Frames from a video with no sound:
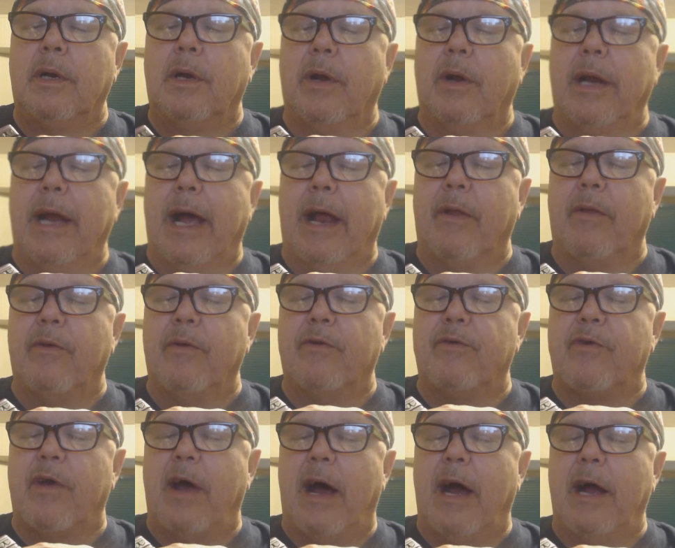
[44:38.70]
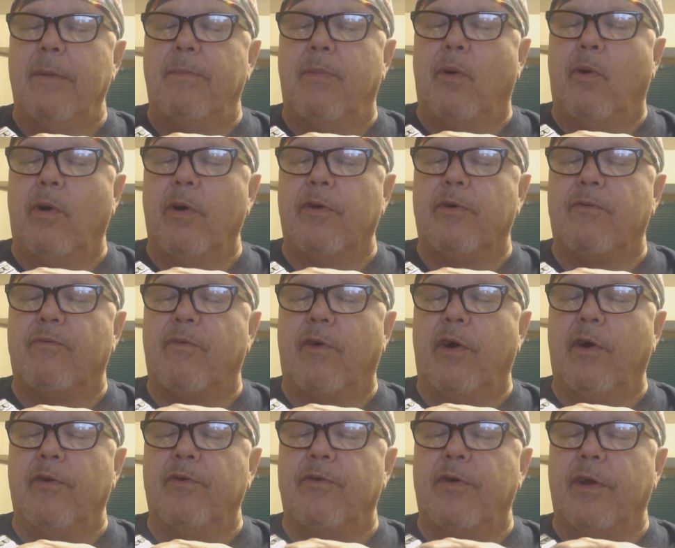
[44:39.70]
Go down on the side ports
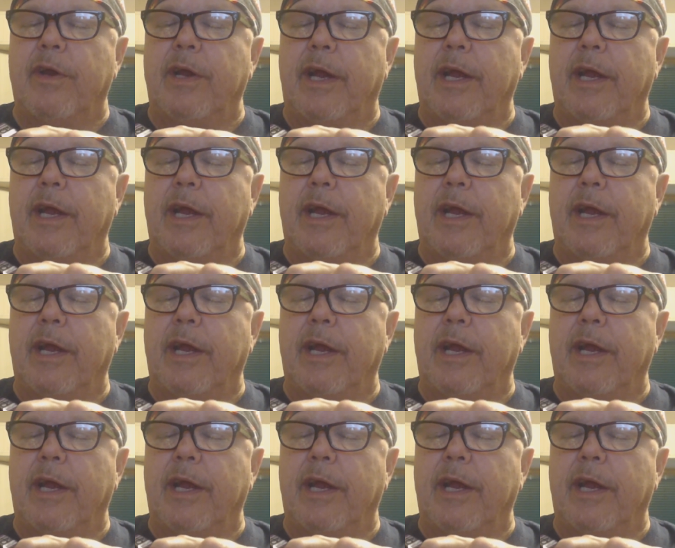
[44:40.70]
first and